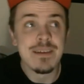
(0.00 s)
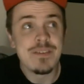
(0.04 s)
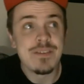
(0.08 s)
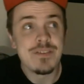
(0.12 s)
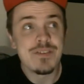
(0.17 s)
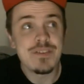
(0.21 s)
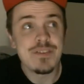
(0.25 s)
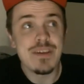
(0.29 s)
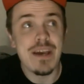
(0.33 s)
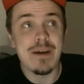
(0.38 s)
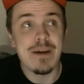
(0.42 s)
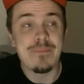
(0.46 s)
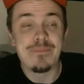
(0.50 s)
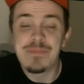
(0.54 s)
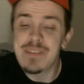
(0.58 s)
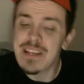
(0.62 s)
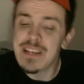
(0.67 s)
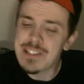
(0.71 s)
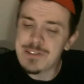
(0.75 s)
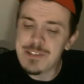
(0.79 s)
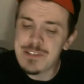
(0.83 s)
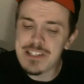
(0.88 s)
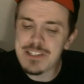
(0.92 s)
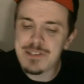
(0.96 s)
So yeah,
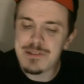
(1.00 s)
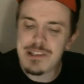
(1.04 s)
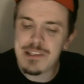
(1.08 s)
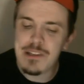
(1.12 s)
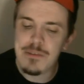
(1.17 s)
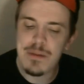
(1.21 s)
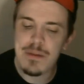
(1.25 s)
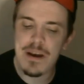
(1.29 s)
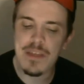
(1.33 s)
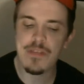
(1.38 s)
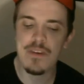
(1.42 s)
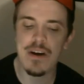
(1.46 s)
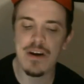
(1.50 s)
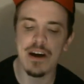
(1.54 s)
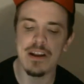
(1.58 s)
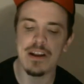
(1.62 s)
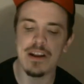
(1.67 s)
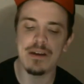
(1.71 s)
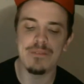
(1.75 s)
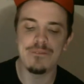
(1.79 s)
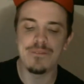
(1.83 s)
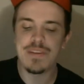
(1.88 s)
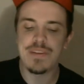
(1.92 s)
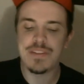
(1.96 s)
that's just a little my thought
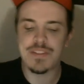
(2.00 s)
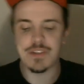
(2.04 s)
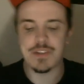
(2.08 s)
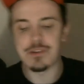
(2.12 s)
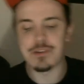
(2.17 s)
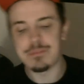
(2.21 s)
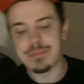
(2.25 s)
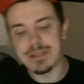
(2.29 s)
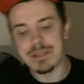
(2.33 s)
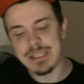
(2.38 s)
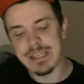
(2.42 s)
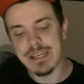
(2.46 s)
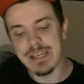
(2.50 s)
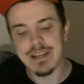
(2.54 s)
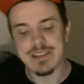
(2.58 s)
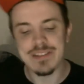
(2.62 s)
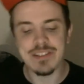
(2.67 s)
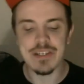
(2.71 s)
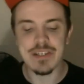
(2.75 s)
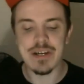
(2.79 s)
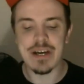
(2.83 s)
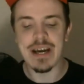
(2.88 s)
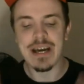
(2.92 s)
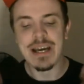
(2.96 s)
on physical media.
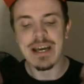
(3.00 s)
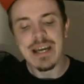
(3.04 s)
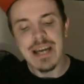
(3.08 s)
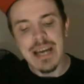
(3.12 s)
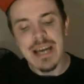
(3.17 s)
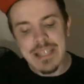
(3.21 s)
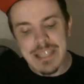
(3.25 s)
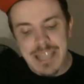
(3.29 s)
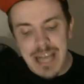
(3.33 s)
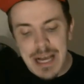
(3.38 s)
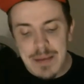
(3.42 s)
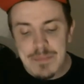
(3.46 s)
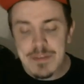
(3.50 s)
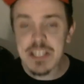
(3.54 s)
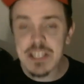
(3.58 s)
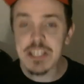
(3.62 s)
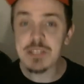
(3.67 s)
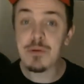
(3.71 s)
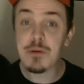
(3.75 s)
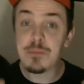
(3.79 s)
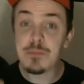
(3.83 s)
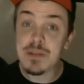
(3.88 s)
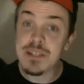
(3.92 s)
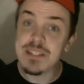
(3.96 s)
So in the comments
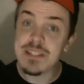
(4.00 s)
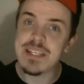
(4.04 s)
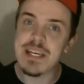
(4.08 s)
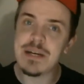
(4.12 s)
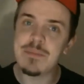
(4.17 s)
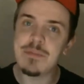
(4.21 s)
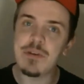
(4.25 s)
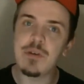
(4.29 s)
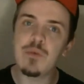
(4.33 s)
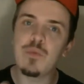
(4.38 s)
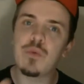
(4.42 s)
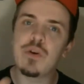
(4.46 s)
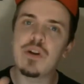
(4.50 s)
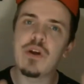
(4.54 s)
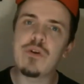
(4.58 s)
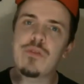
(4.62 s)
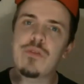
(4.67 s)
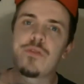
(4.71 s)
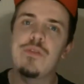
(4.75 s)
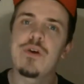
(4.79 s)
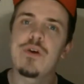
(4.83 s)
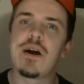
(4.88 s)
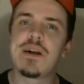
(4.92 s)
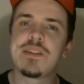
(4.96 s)
section below, please tell me what are your
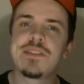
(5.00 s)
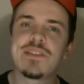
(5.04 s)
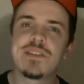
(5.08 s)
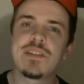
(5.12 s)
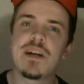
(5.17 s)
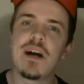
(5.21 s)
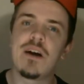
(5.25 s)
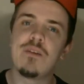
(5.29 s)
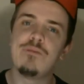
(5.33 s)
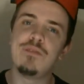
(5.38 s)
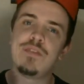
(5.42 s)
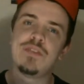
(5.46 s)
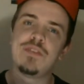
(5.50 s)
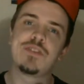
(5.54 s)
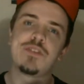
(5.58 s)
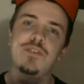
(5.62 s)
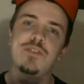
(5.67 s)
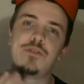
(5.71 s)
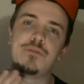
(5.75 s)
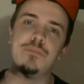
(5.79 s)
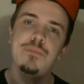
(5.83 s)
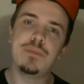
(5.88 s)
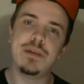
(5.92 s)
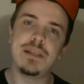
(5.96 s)
thoughts on
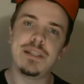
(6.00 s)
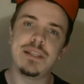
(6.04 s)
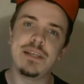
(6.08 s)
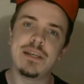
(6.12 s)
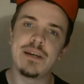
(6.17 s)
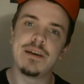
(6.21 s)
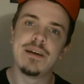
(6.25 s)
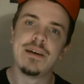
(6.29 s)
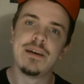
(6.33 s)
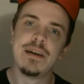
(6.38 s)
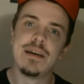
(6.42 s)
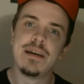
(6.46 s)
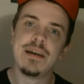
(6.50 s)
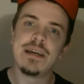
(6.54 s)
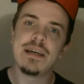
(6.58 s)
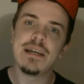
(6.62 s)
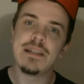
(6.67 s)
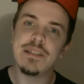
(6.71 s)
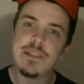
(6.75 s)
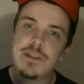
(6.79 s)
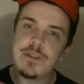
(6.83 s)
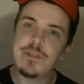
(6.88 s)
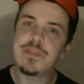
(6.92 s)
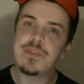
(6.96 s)
physical media,
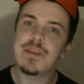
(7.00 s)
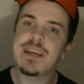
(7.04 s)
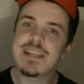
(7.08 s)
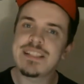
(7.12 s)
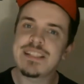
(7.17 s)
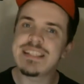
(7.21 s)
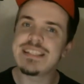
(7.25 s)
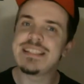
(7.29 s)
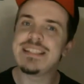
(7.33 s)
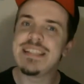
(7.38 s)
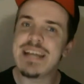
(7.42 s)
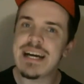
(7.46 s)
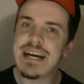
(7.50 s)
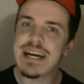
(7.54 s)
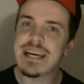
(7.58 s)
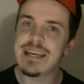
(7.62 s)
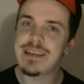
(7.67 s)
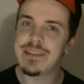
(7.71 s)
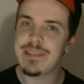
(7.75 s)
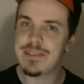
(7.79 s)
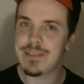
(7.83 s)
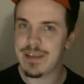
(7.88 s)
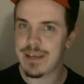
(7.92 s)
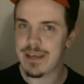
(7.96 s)
and do you think it's a
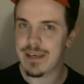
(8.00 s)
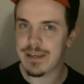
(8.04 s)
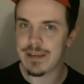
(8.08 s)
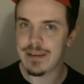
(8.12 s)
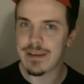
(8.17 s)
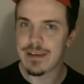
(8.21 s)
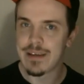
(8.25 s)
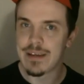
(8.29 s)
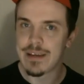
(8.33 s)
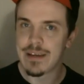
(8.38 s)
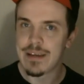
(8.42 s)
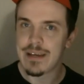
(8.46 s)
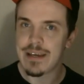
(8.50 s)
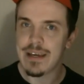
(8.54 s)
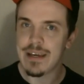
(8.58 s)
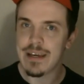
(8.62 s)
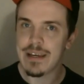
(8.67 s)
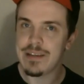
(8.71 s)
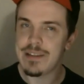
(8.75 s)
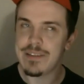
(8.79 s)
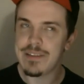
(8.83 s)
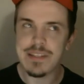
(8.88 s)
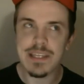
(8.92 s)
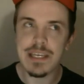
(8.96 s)
dying thing?
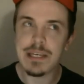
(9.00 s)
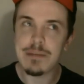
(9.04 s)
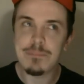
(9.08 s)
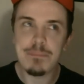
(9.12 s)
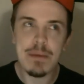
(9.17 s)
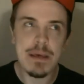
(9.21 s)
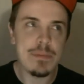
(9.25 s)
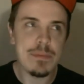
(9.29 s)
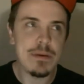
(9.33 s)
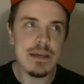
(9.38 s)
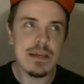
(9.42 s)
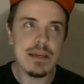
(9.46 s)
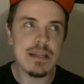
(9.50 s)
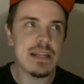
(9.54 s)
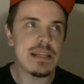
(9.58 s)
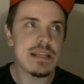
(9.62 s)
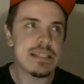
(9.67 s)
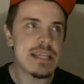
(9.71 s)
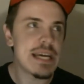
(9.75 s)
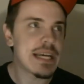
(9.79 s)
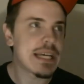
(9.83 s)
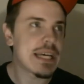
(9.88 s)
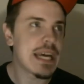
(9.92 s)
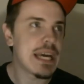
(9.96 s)
And do you think maybe in a
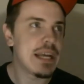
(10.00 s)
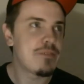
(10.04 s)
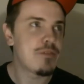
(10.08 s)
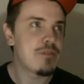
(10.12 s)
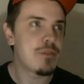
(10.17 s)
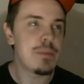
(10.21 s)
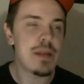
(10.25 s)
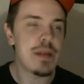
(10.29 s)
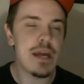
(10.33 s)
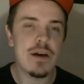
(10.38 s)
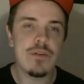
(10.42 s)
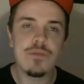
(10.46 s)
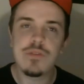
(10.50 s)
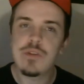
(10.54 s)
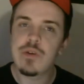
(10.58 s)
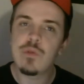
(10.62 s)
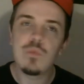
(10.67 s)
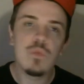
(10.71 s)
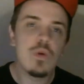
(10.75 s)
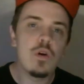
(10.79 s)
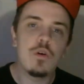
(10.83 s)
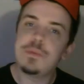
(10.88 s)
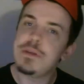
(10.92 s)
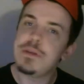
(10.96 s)
decade from now there
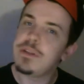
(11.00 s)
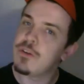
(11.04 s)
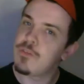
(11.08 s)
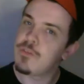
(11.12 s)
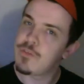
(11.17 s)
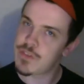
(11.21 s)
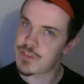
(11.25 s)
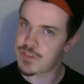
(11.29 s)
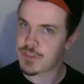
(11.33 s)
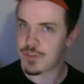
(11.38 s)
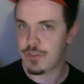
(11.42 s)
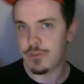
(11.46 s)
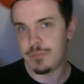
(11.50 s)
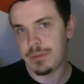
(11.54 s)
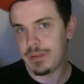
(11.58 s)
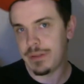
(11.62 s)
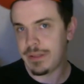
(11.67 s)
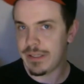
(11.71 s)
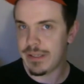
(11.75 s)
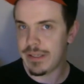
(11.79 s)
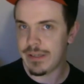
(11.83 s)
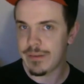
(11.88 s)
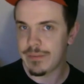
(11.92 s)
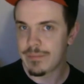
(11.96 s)
will be no physical
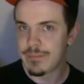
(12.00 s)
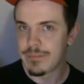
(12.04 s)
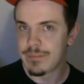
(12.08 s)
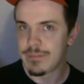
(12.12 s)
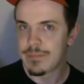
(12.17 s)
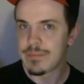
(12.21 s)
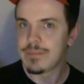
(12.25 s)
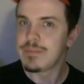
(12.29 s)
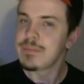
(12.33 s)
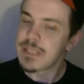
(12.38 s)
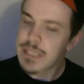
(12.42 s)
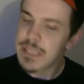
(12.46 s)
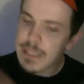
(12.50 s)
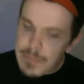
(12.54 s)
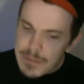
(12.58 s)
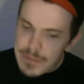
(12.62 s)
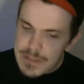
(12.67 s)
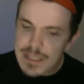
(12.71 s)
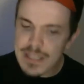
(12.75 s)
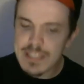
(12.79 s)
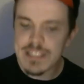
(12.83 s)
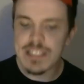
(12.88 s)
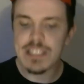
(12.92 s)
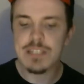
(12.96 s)
media? Give your
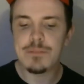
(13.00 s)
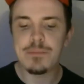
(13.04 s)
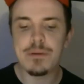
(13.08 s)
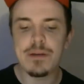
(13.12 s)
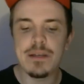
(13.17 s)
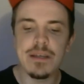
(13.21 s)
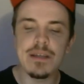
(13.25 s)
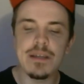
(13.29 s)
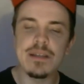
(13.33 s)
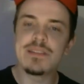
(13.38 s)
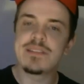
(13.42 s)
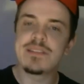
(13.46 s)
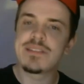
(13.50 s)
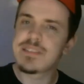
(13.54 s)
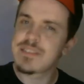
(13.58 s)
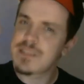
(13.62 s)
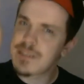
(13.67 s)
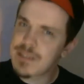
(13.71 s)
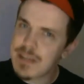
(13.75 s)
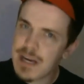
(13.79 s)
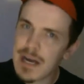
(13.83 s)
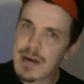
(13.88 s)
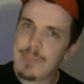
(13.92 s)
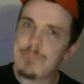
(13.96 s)
thoughts and opinions.
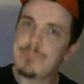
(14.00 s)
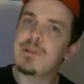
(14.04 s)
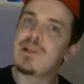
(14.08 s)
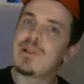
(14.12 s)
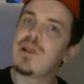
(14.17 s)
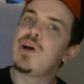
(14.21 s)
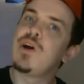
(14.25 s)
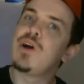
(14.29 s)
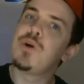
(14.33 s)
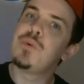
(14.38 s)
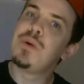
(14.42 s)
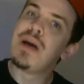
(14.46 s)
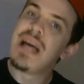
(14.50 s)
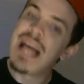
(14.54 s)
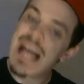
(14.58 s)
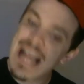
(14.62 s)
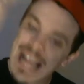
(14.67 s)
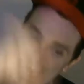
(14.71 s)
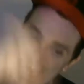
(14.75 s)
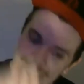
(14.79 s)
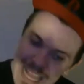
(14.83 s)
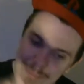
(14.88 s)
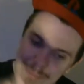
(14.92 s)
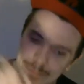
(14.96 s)
Comment below.
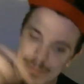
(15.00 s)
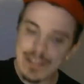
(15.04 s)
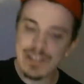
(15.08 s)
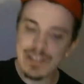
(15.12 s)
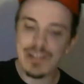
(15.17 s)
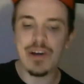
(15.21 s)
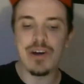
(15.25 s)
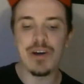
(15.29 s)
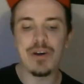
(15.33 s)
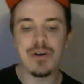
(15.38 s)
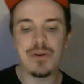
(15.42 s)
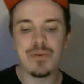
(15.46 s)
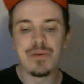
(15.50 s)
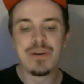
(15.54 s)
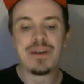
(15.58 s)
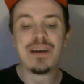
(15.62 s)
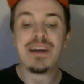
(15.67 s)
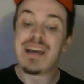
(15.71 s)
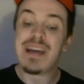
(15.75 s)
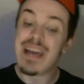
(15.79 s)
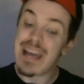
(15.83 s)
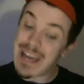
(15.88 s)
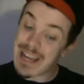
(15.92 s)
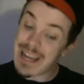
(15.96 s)
Let me know.
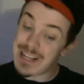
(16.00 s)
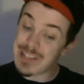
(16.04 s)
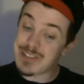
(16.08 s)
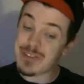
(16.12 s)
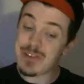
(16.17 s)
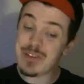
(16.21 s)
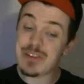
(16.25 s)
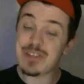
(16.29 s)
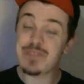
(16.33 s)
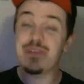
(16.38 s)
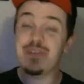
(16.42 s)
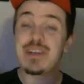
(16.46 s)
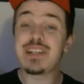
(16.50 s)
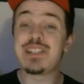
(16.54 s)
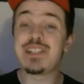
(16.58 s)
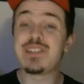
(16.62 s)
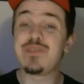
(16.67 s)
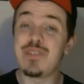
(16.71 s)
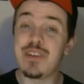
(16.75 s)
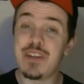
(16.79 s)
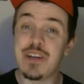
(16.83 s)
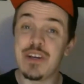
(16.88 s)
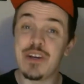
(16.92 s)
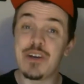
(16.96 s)
And as always, for this
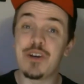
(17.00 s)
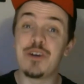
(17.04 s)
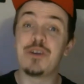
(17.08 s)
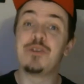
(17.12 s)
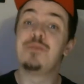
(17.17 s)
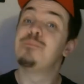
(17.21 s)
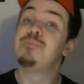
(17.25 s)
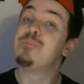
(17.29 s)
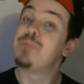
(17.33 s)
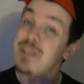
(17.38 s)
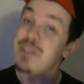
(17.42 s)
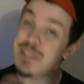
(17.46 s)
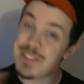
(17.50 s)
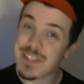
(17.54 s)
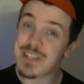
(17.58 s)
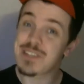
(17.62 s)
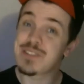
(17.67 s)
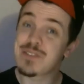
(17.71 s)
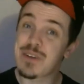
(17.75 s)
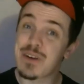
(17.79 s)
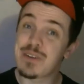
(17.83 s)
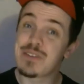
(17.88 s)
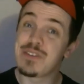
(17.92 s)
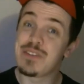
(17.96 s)
video, please like,
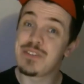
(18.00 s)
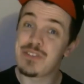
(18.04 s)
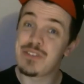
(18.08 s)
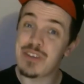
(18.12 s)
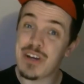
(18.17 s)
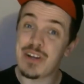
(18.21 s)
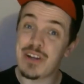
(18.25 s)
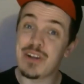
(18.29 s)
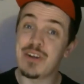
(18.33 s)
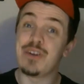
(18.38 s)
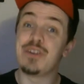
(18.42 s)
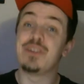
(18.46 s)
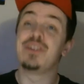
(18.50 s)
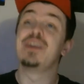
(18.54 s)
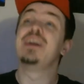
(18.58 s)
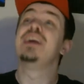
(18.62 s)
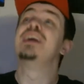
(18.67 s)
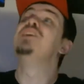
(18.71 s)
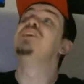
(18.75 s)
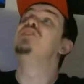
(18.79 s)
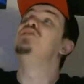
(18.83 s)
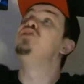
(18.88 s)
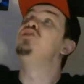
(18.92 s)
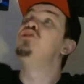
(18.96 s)
subscribe to this channel,
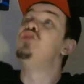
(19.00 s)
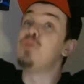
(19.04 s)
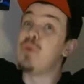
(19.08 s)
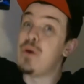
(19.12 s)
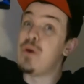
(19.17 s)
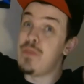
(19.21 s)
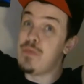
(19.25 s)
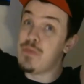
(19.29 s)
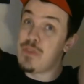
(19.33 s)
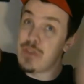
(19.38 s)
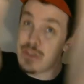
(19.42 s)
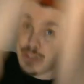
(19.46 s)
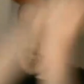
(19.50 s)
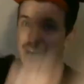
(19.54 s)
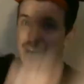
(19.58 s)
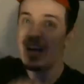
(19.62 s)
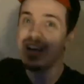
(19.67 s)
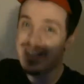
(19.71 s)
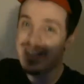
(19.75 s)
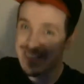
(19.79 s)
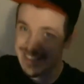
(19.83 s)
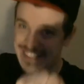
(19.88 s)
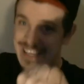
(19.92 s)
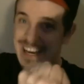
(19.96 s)
and join the
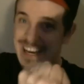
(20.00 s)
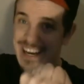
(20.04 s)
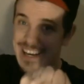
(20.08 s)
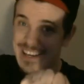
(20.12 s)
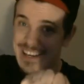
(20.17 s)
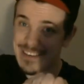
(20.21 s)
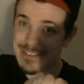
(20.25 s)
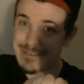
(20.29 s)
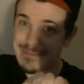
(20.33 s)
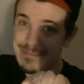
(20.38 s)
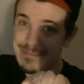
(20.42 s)
dark side.